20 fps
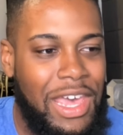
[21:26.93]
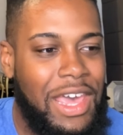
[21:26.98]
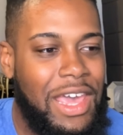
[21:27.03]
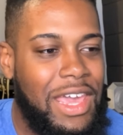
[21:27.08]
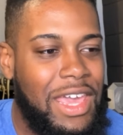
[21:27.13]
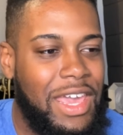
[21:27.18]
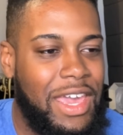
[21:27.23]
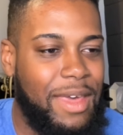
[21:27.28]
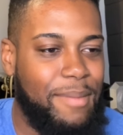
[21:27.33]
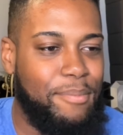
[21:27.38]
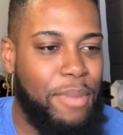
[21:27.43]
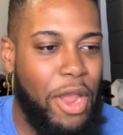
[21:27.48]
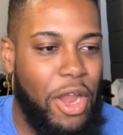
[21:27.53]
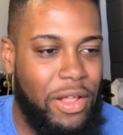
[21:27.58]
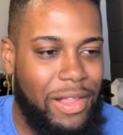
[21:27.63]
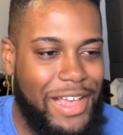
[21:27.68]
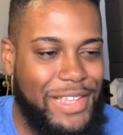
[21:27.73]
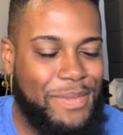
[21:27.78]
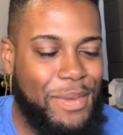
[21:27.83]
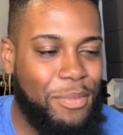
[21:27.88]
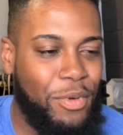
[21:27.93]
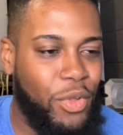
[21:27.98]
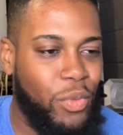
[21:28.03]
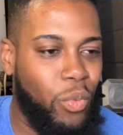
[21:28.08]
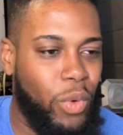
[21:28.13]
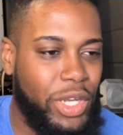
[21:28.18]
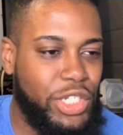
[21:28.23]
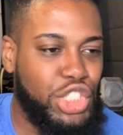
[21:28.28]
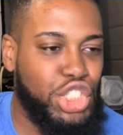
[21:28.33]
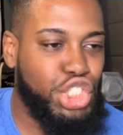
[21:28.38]
He can paralyze people with
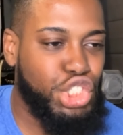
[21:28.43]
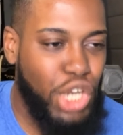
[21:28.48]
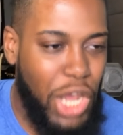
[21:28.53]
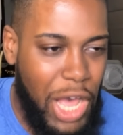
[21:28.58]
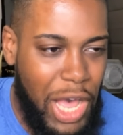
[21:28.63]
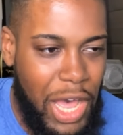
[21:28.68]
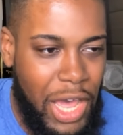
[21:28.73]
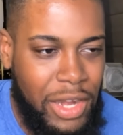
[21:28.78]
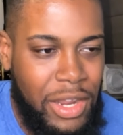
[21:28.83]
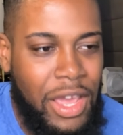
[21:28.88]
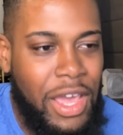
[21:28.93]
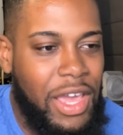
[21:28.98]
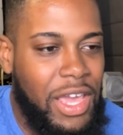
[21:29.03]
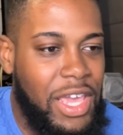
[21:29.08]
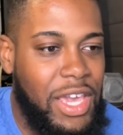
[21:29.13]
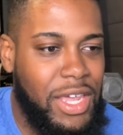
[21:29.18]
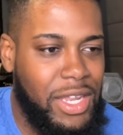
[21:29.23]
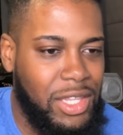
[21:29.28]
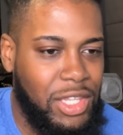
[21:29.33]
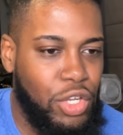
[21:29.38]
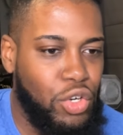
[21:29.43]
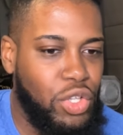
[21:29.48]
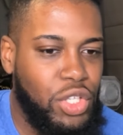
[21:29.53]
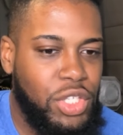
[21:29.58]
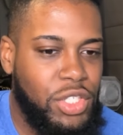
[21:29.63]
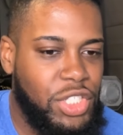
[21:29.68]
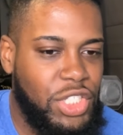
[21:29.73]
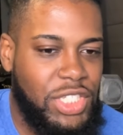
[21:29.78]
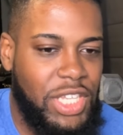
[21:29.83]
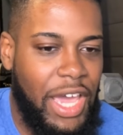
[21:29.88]
one shot. He can literally
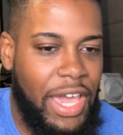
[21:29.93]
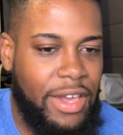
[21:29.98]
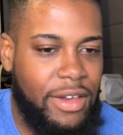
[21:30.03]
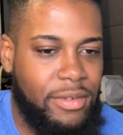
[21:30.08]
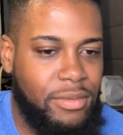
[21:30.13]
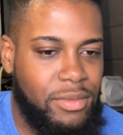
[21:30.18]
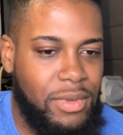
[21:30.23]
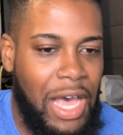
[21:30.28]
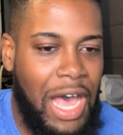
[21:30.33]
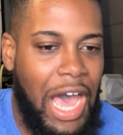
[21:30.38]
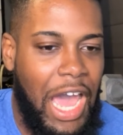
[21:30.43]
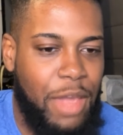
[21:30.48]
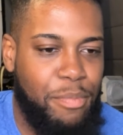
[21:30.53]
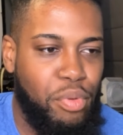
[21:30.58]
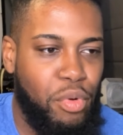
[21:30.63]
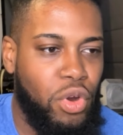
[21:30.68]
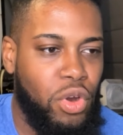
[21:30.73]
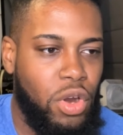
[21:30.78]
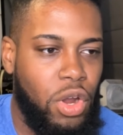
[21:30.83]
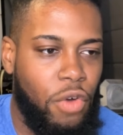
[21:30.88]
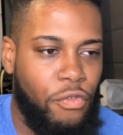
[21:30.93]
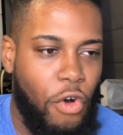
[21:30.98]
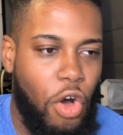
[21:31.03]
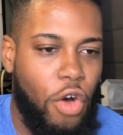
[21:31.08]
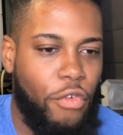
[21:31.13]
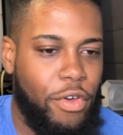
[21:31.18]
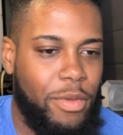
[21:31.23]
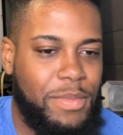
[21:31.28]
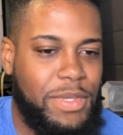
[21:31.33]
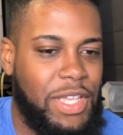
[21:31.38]
just, like,
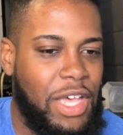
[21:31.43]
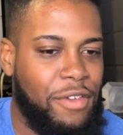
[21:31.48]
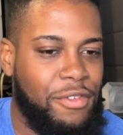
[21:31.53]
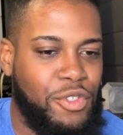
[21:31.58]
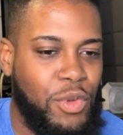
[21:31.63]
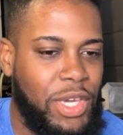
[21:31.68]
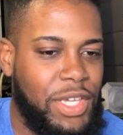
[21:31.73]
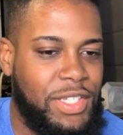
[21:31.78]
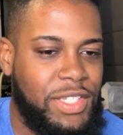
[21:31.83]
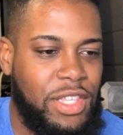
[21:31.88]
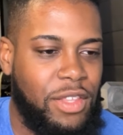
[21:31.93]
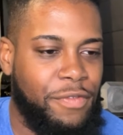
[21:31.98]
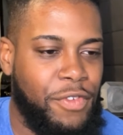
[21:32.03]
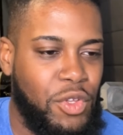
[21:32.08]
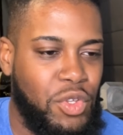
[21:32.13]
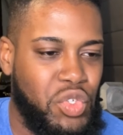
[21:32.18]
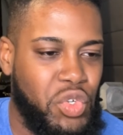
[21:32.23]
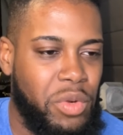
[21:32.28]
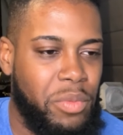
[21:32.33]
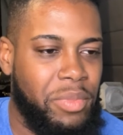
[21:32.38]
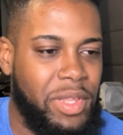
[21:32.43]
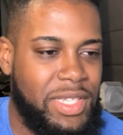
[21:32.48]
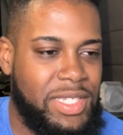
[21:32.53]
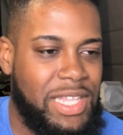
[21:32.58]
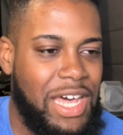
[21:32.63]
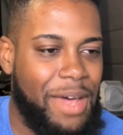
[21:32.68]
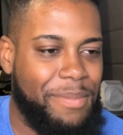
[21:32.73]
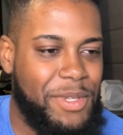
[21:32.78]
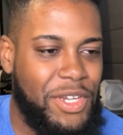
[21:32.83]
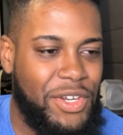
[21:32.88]
hyper-evolve himself so he can see the future and blitz
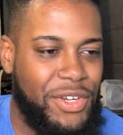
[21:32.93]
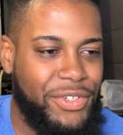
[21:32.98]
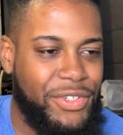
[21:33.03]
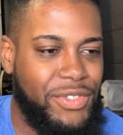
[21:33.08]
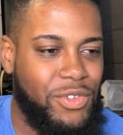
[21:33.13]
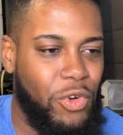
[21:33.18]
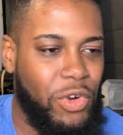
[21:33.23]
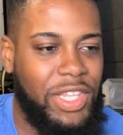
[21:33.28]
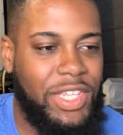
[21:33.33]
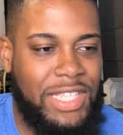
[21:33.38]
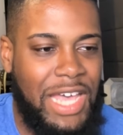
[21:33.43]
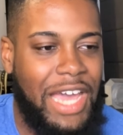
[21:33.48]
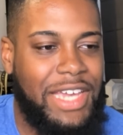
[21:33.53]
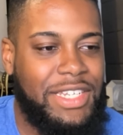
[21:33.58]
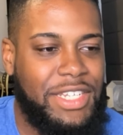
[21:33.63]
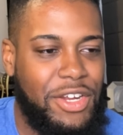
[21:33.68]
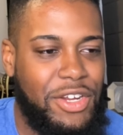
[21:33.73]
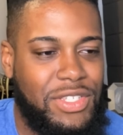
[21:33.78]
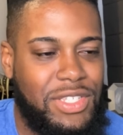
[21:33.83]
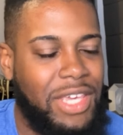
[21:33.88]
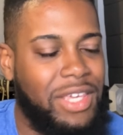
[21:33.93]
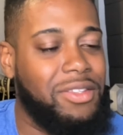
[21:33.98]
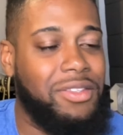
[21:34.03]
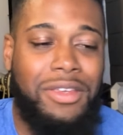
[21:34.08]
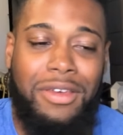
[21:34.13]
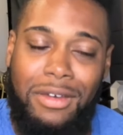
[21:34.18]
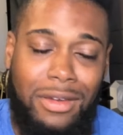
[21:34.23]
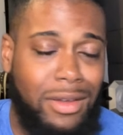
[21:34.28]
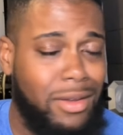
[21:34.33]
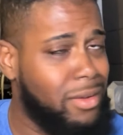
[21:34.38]
top tiers, or at least high tiers. Like,
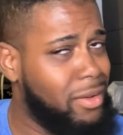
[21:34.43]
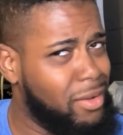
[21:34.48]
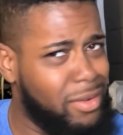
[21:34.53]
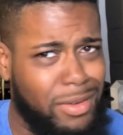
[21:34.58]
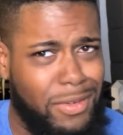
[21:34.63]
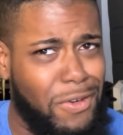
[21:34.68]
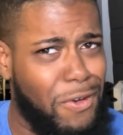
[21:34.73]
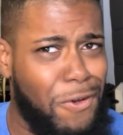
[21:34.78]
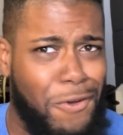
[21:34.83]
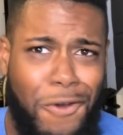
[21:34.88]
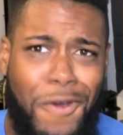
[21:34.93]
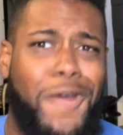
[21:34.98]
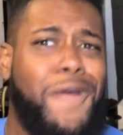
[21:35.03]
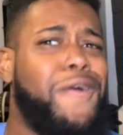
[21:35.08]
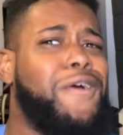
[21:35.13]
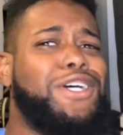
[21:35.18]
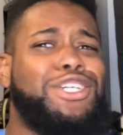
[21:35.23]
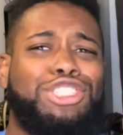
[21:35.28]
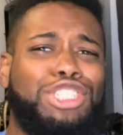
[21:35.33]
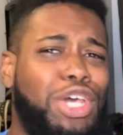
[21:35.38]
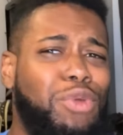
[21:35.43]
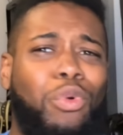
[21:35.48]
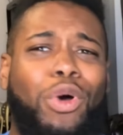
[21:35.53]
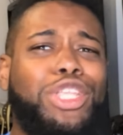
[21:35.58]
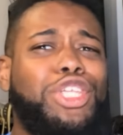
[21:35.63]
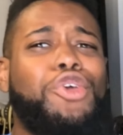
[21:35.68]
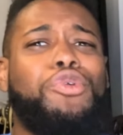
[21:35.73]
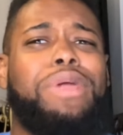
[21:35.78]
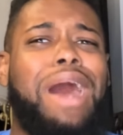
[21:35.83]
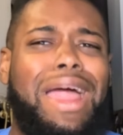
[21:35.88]
Shin, what
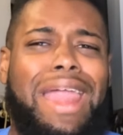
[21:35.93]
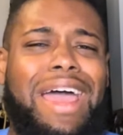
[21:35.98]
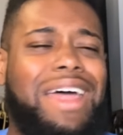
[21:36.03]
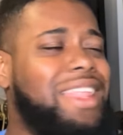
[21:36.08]
do you not have?